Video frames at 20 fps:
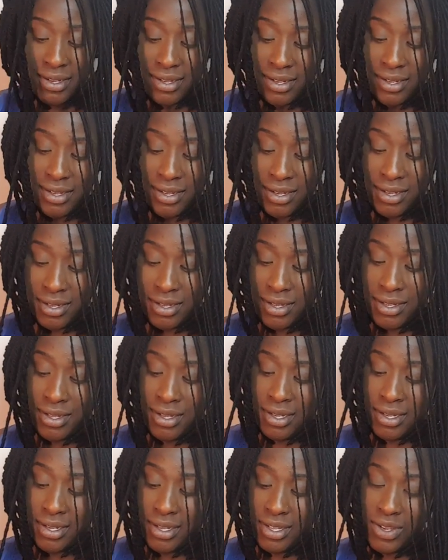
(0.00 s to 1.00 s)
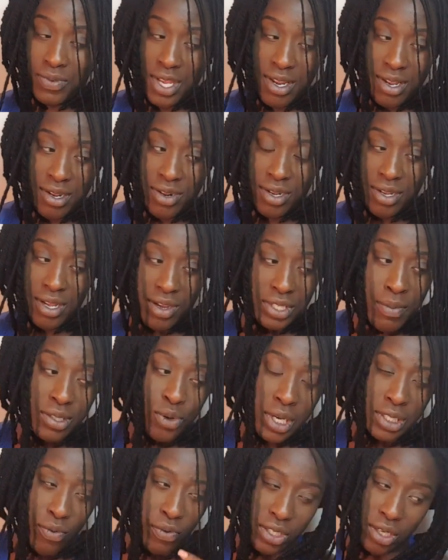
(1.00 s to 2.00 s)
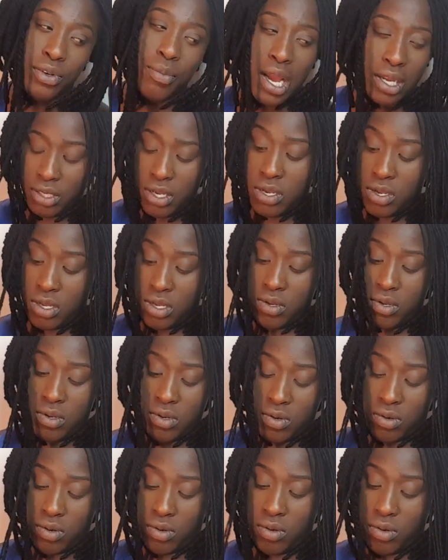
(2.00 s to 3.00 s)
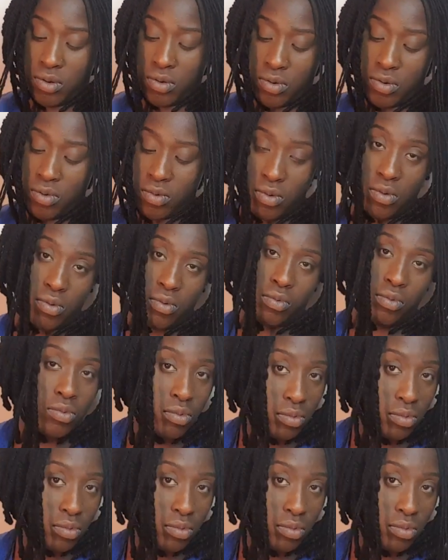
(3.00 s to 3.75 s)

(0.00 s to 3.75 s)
the partial blindness of the bangs, but